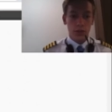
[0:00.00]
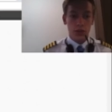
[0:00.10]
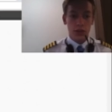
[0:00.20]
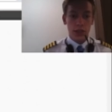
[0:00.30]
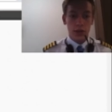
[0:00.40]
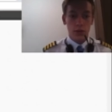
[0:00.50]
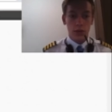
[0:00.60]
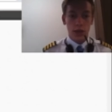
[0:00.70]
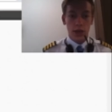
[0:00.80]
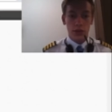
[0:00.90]
state
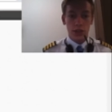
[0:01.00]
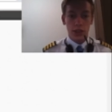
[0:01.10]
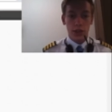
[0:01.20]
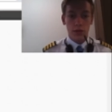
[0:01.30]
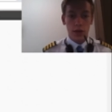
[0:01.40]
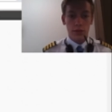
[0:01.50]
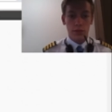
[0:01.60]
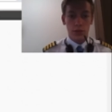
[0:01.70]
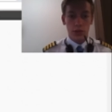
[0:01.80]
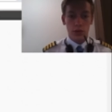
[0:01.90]
only Helsinki
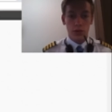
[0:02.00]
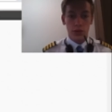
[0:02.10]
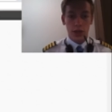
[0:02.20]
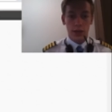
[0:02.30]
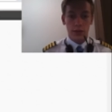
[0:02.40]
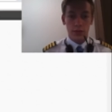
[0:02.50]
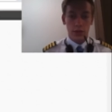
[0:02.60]
arrival plus call sign.